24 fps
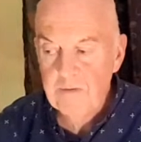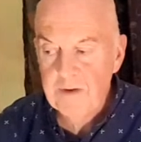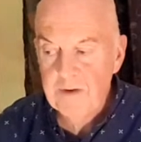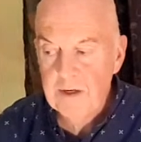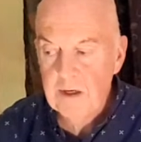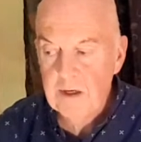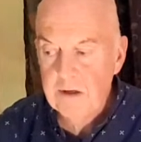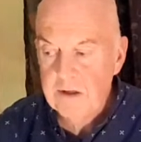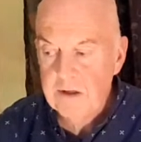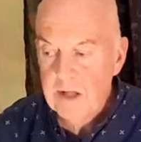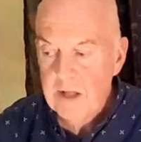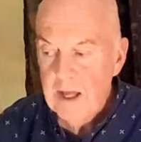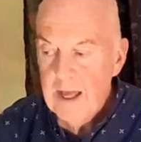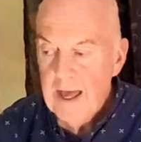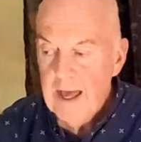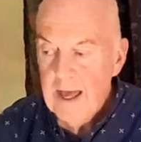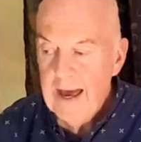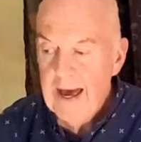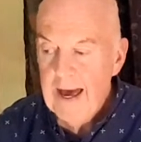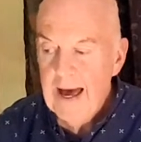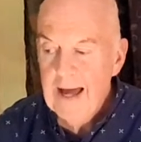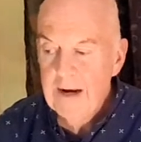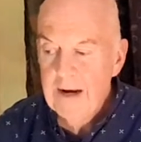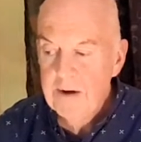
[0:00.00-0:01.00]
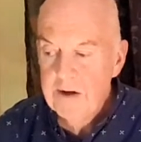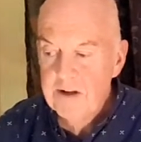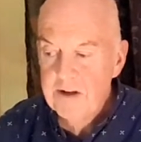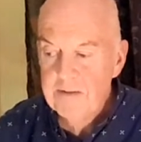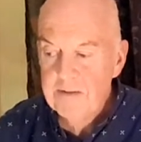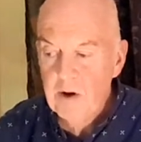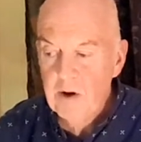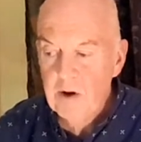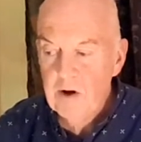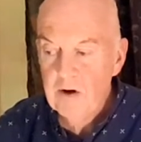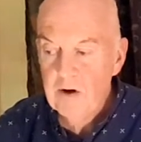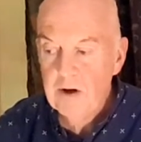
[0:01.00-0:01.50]
fiddles, Alan
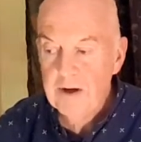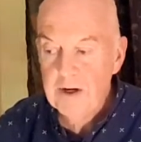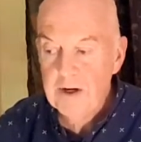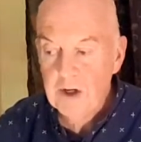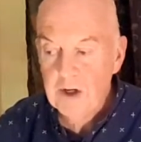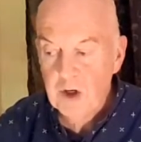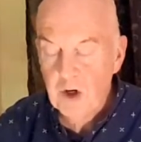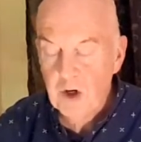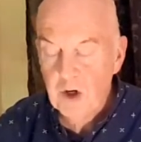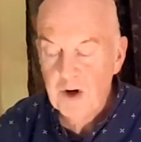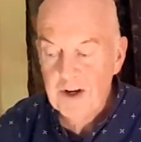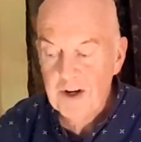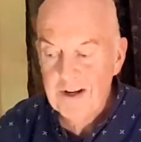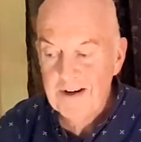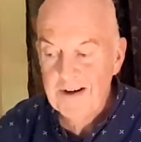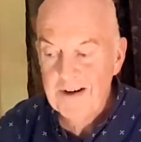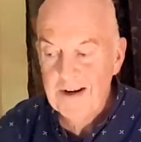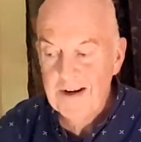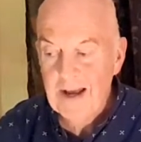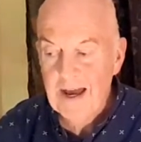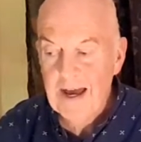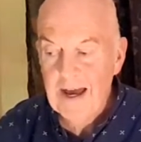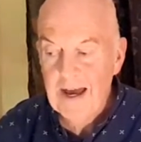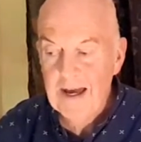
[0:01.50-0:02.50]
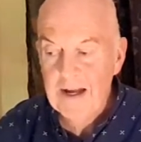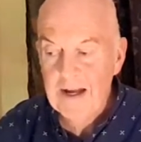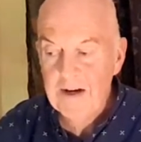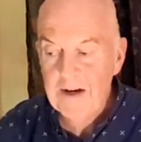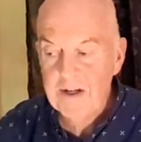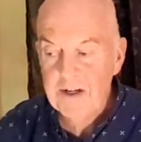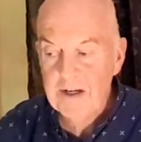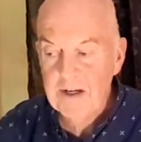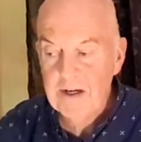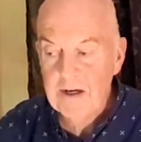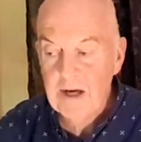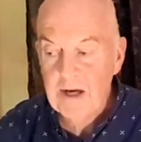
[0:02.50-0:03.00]
Small on accordion, and
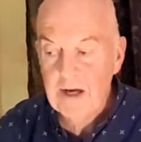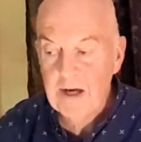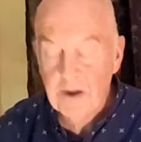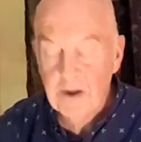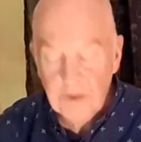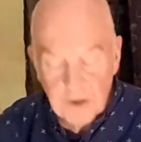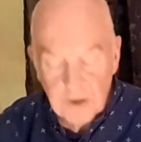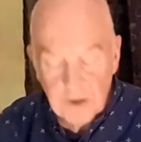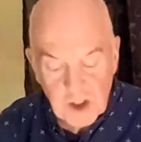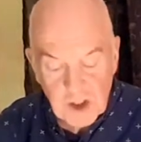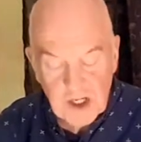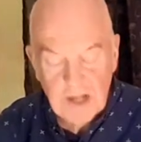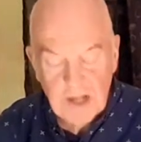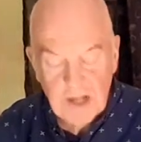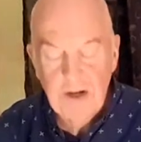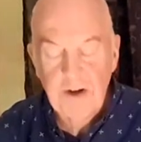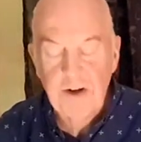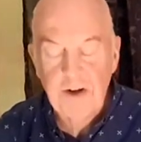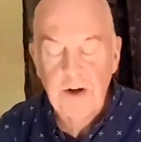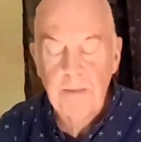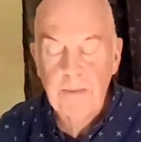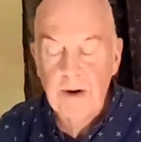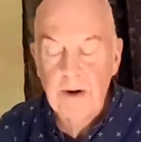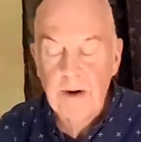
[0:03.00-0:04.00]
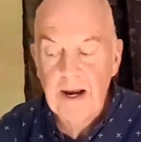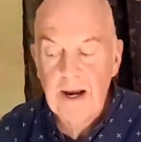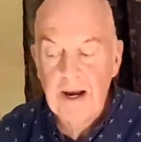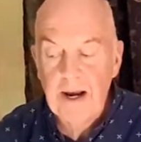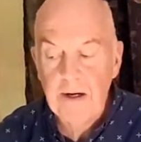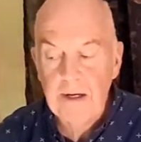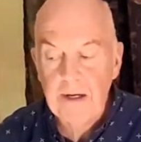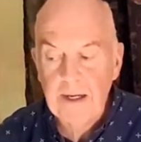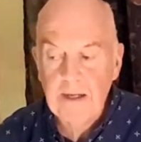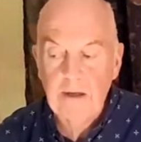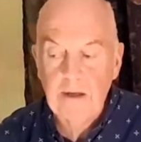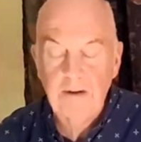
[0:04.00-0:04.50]
another Shetlander, Brian
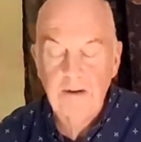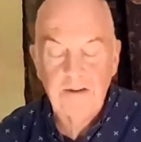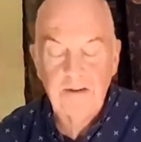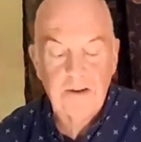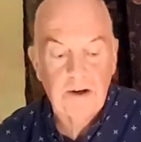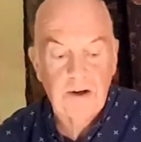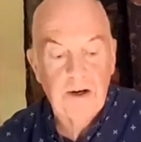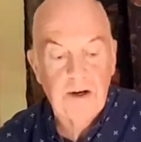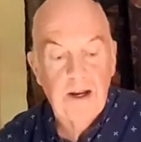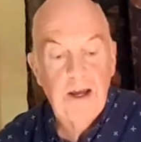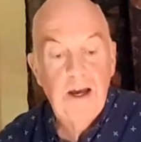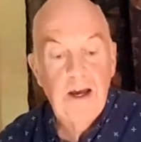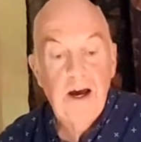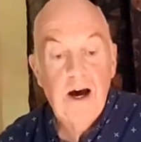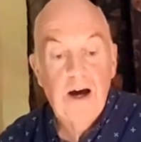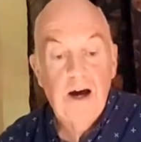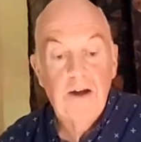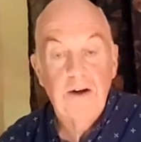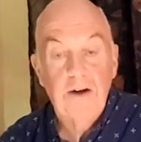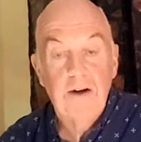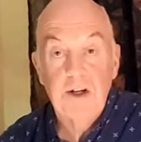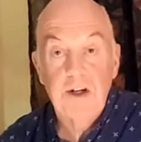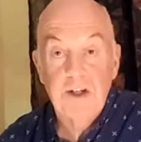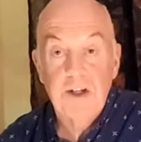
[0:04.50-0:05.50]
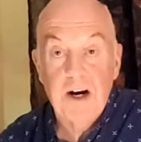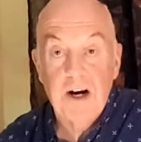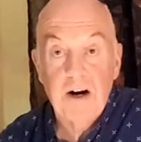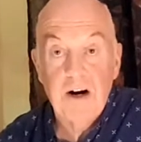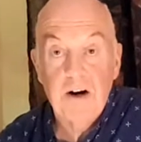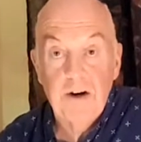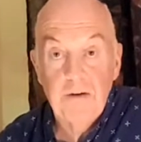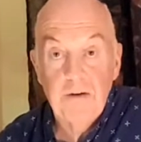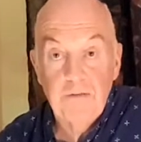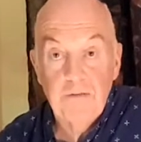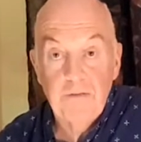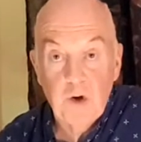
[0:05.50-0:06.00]
Nicholson, on guitar
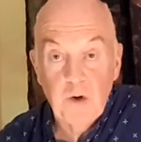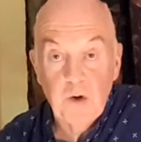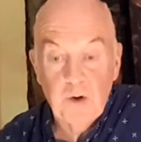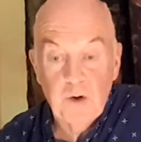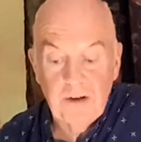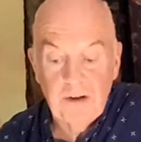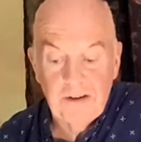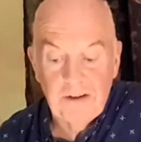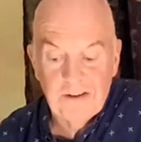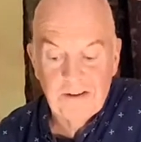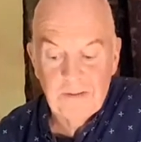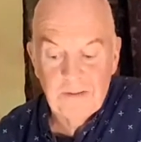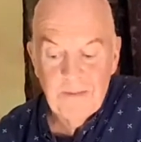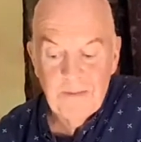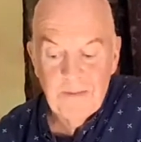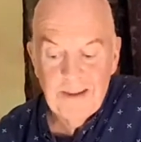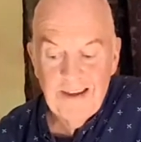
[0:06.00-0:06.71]
and vocals.